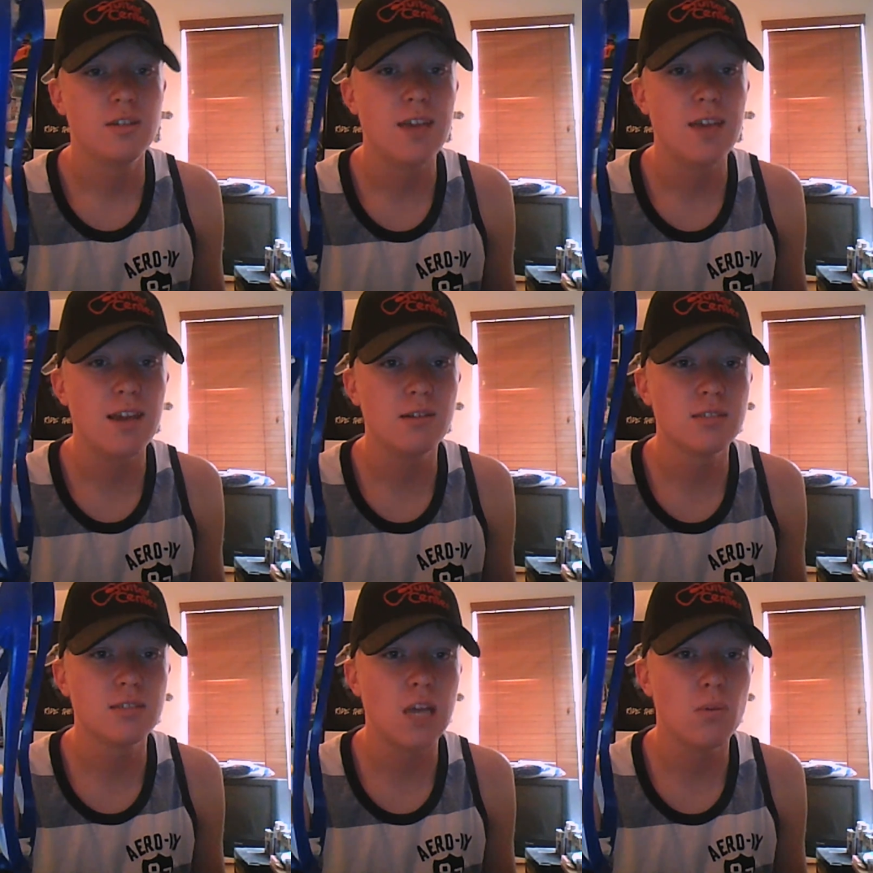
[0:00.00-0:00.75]

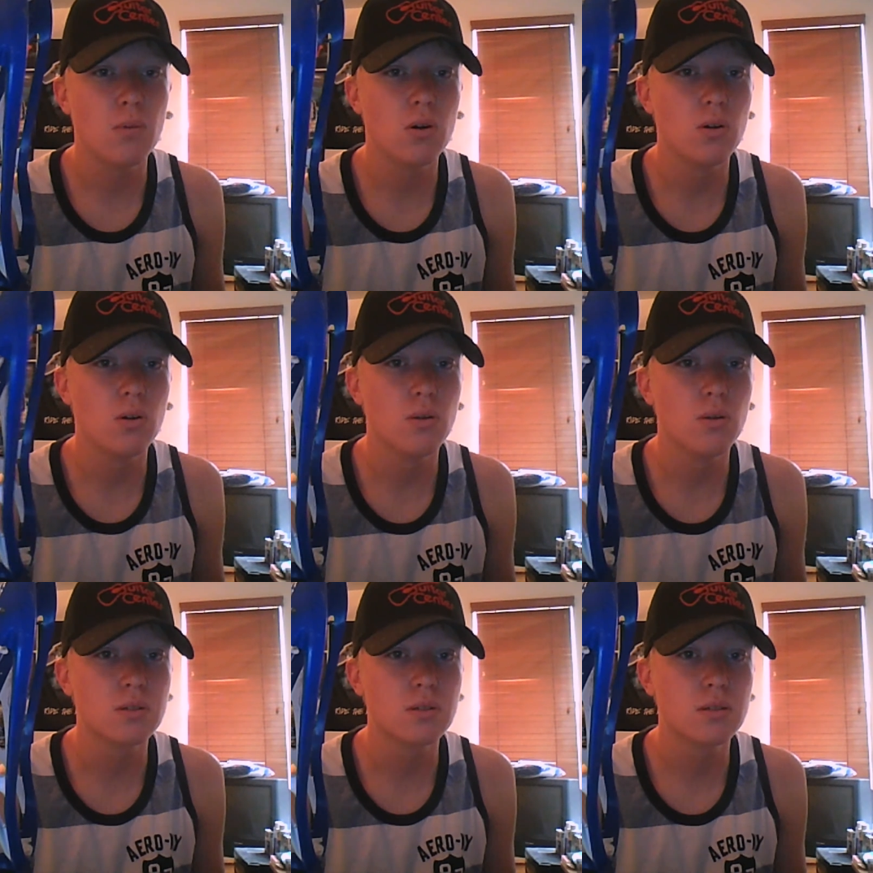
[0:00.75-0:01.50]
10 sidewall
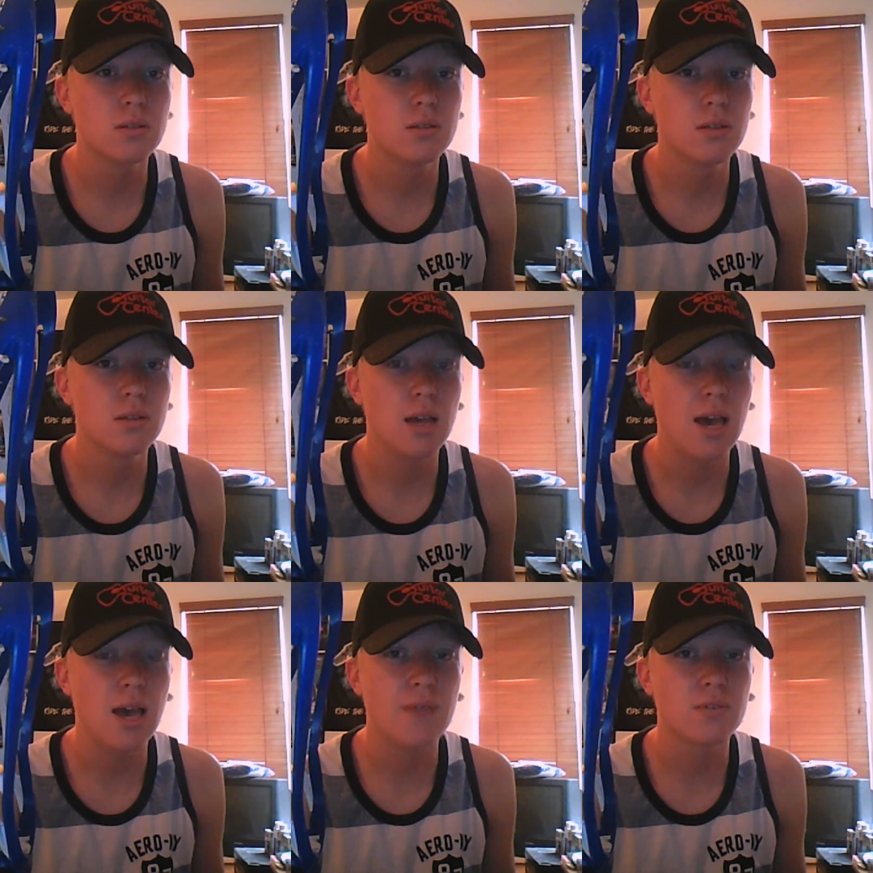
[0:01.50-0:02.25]
holes
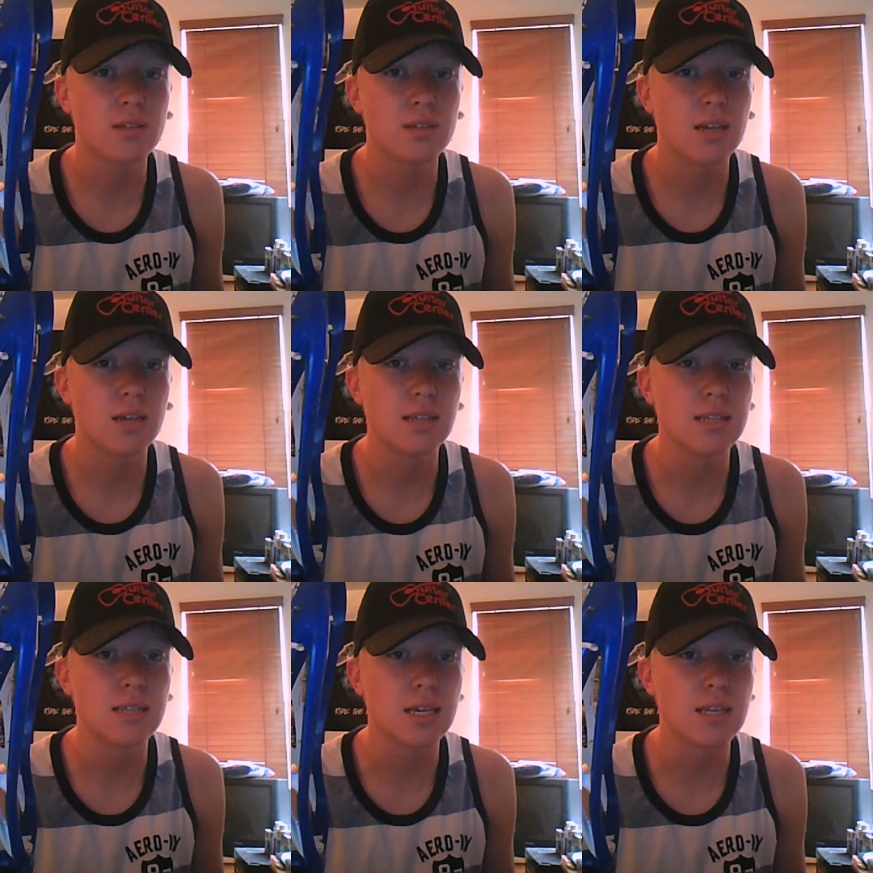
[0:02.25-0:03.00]
after the tie
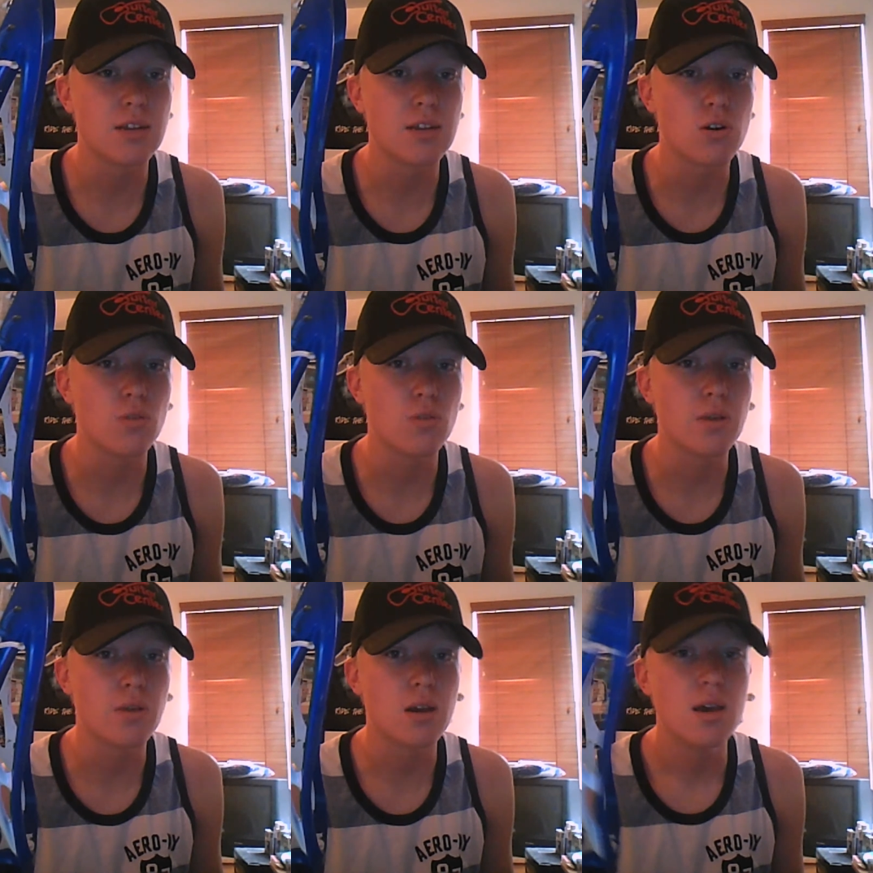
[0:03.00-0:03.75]
second that are
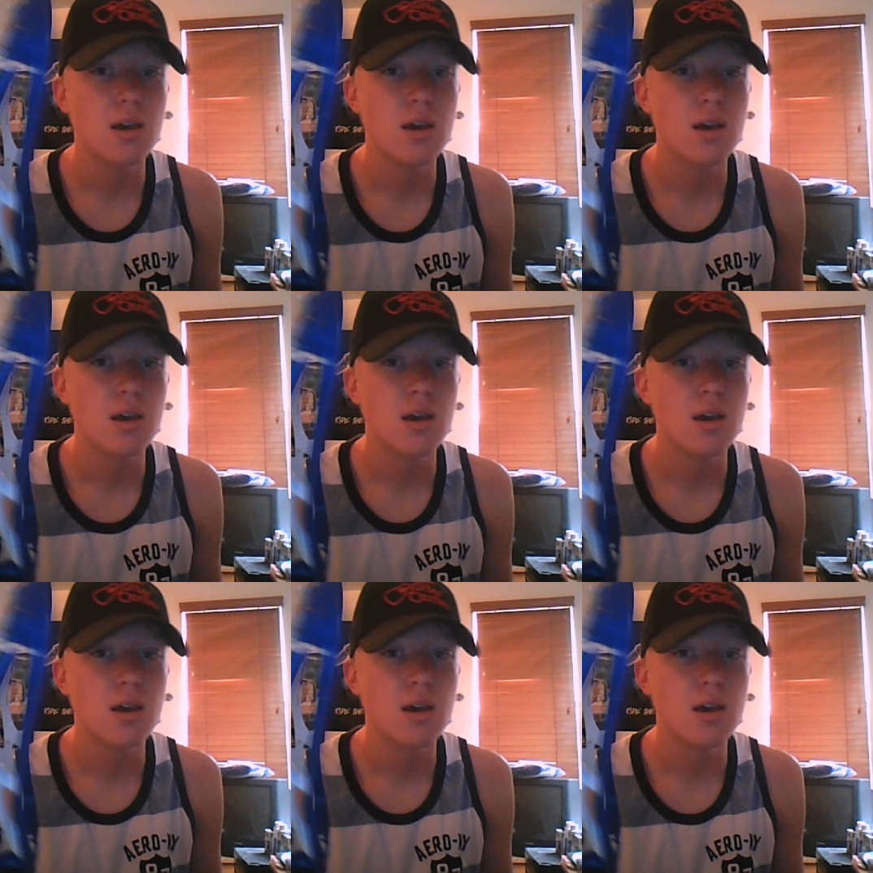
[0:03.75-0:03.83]
open.